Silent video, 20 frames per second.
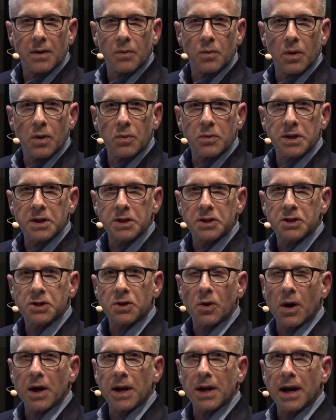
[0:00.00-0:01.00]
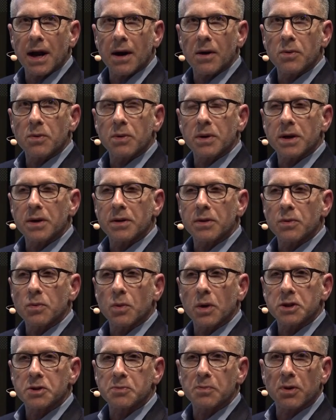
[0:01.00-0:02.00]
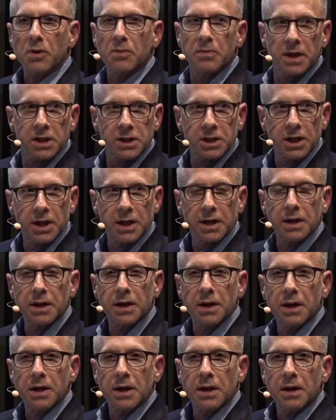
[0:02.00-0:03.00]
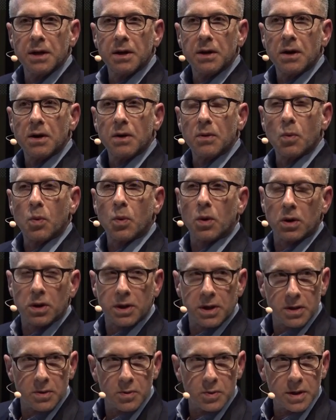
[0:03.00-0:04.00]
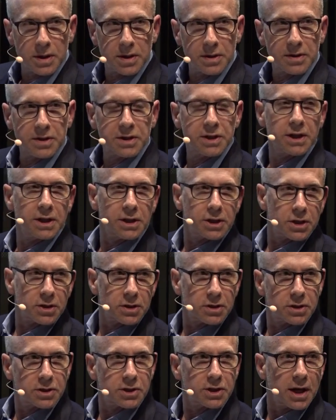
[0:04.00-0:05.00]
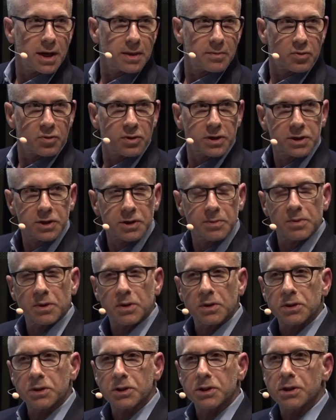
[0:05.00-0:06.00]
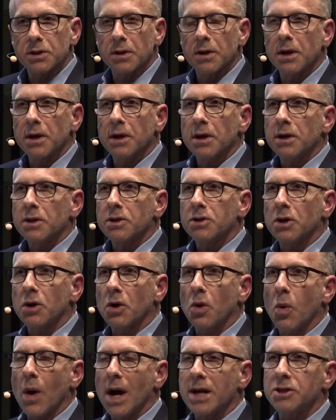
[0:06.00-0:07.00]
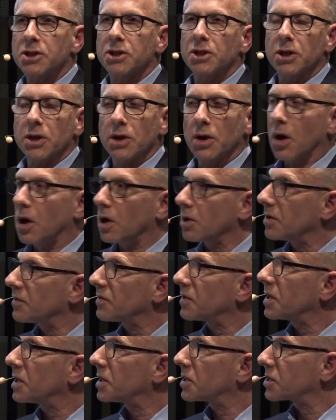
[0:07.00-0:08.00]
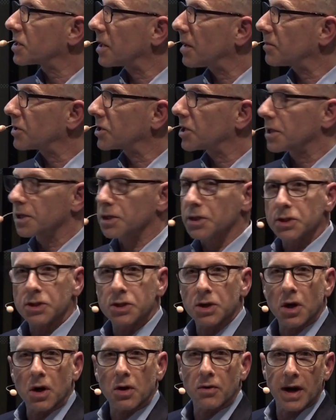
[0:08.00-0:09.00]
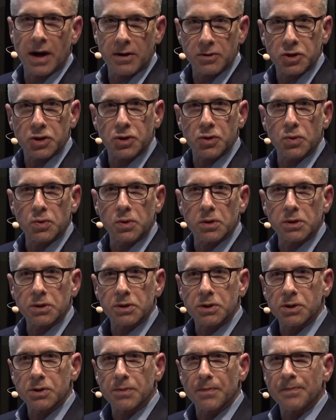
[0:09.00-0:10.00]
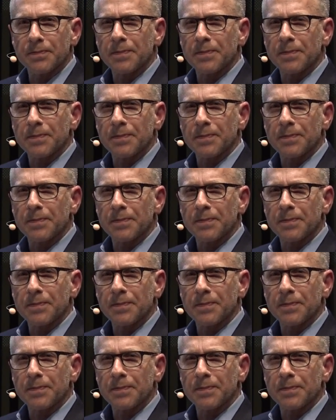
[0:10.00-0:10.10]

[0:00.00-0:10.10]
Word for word: what we started out with was permission working with teachers and principals to question all of the assumptions around schools.